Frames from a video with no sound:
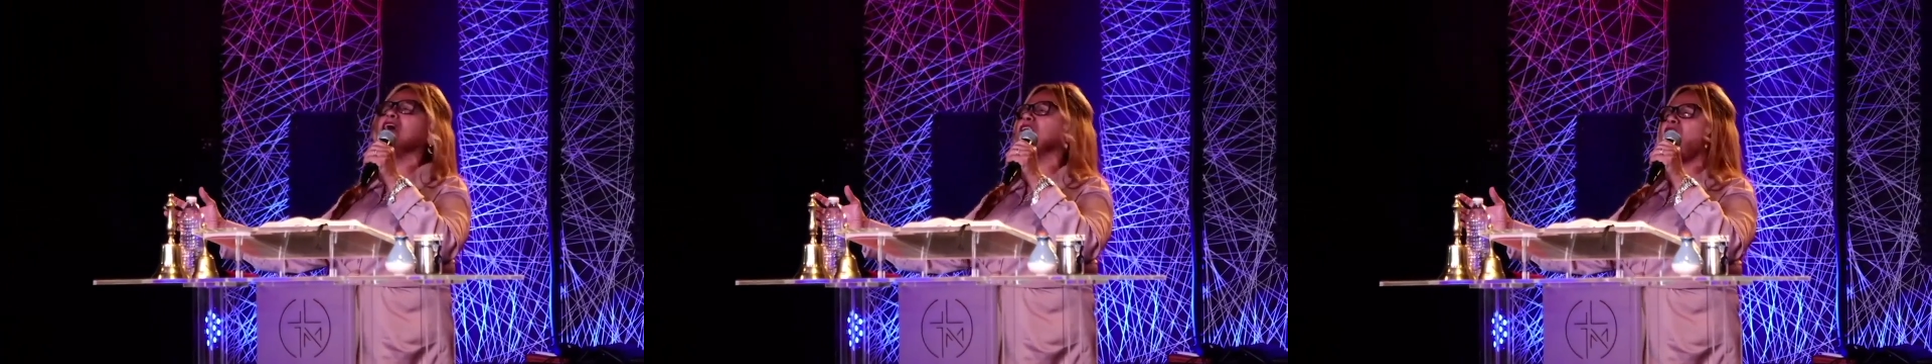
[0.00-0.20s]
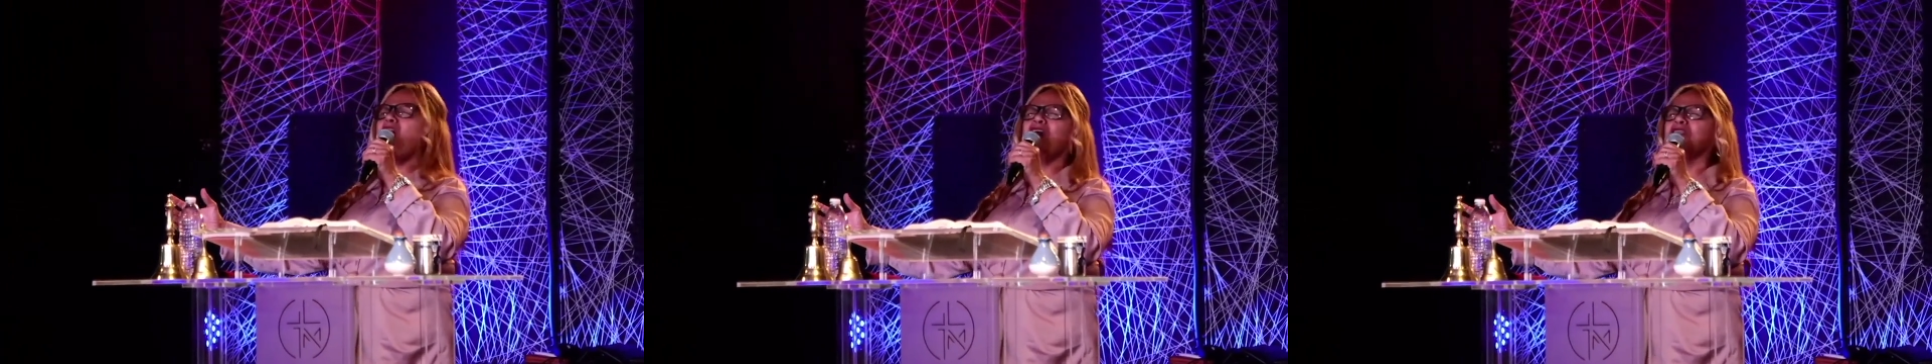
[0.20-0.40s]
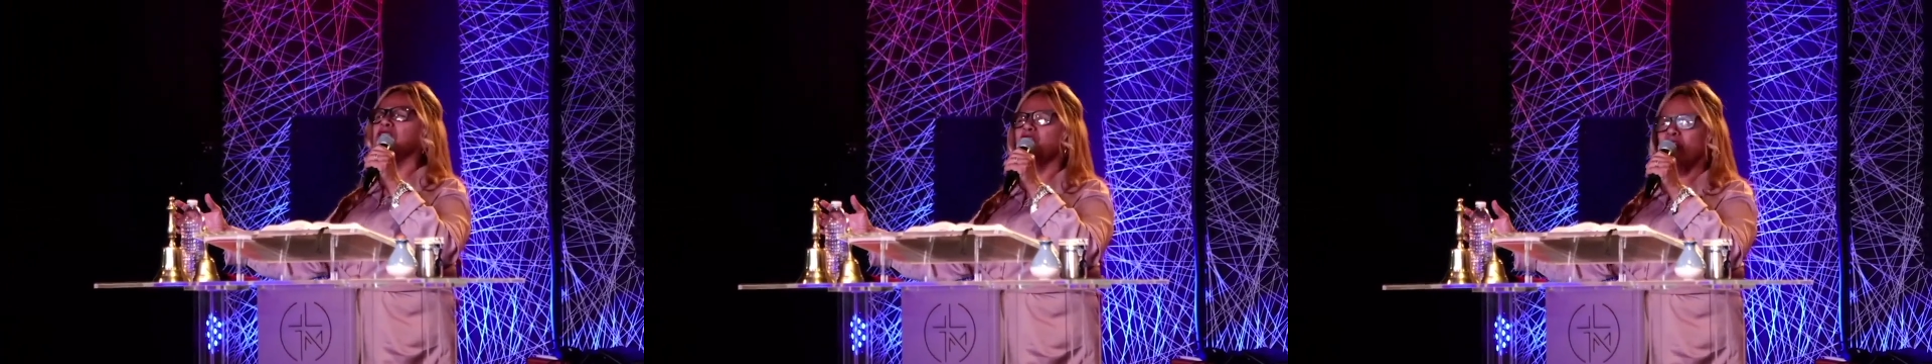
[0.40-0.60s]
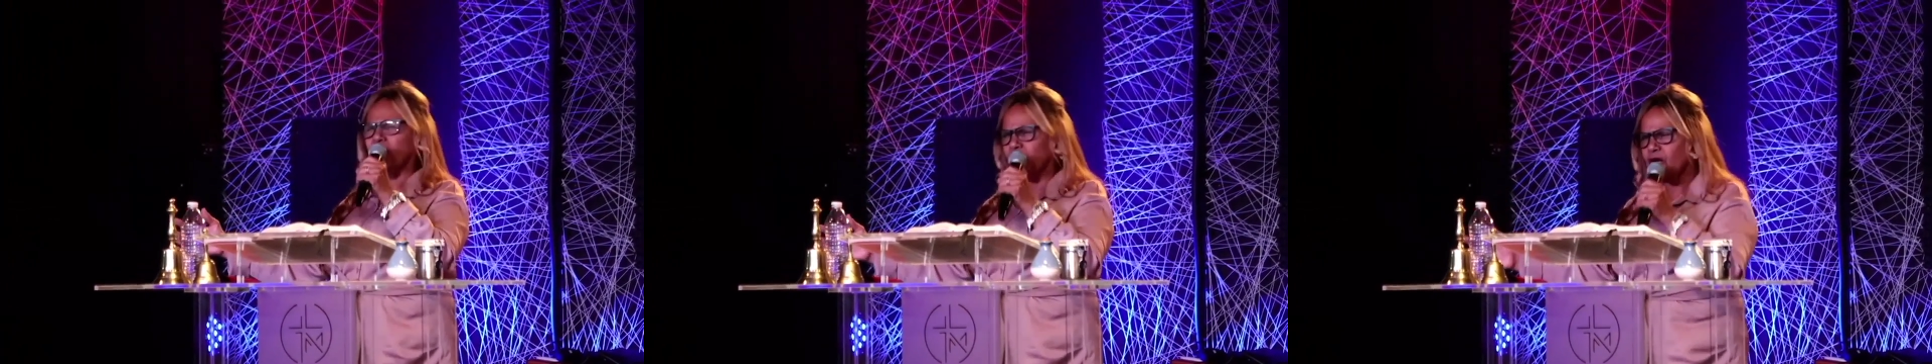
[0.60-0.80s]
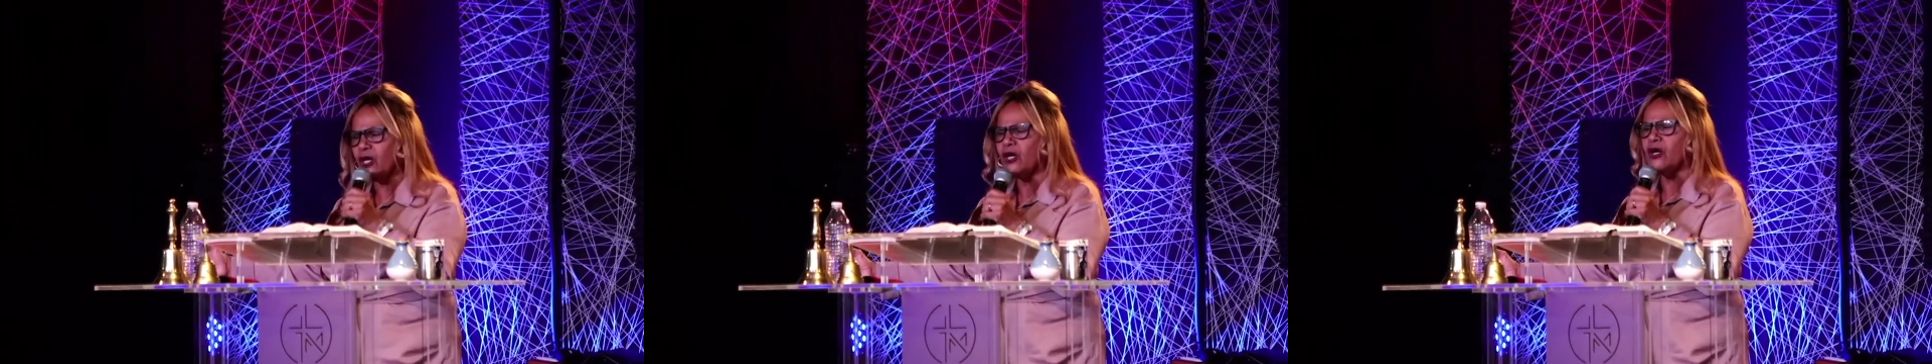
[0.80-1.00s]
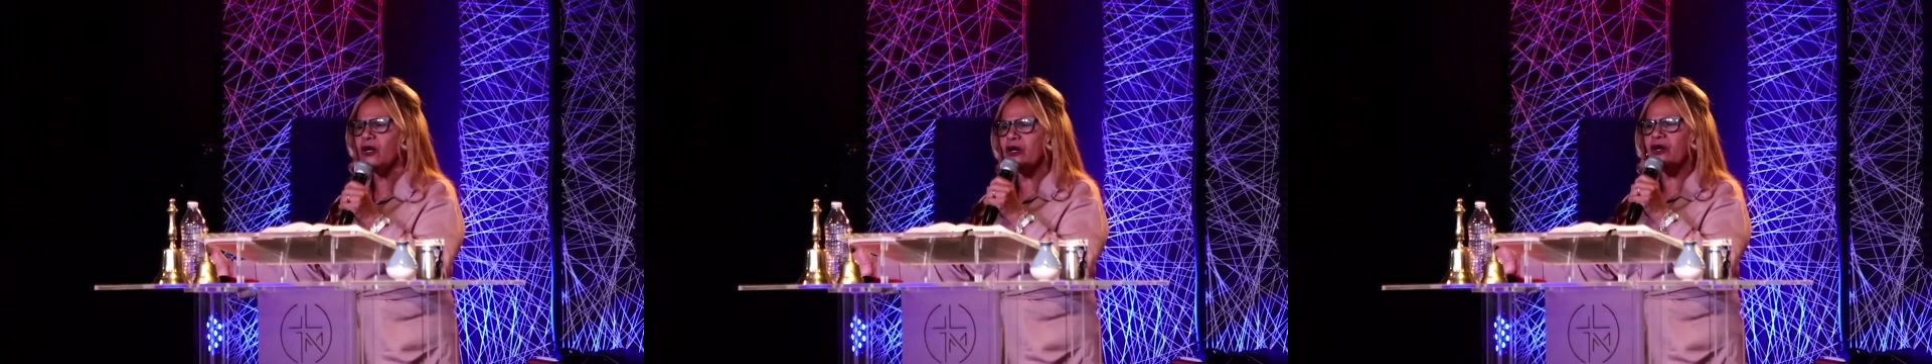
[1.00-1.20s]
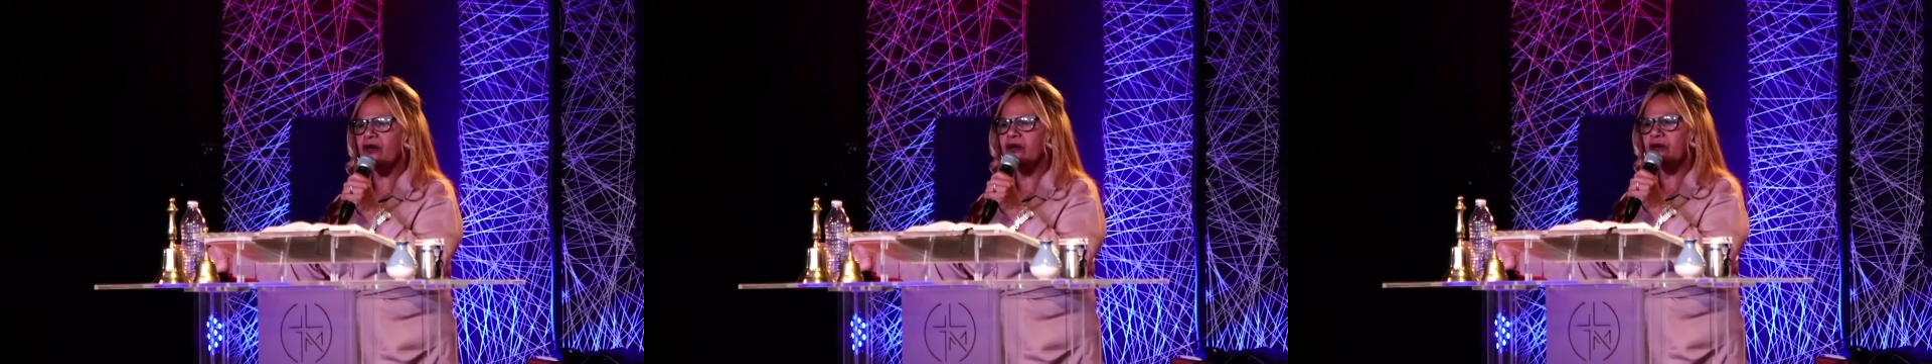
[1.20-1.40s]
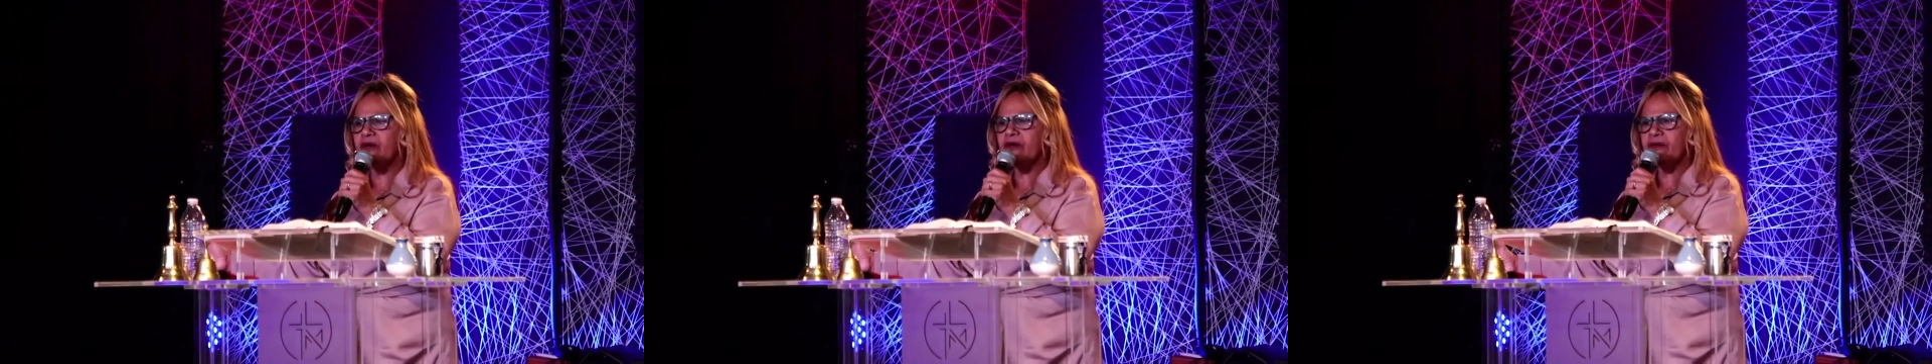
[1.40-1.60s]
on
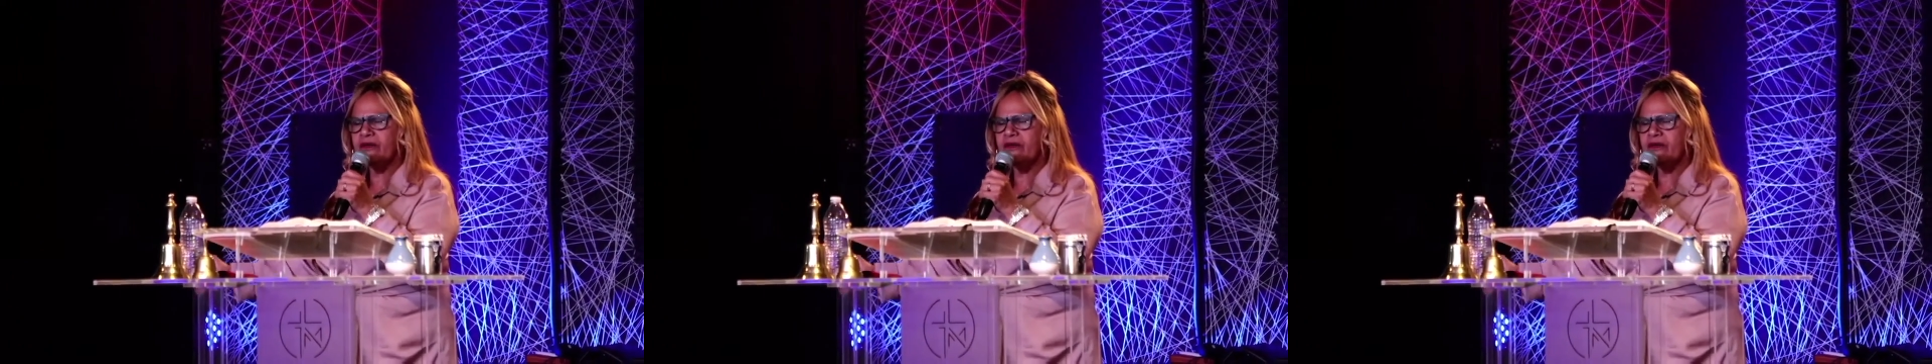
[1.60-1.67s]
you.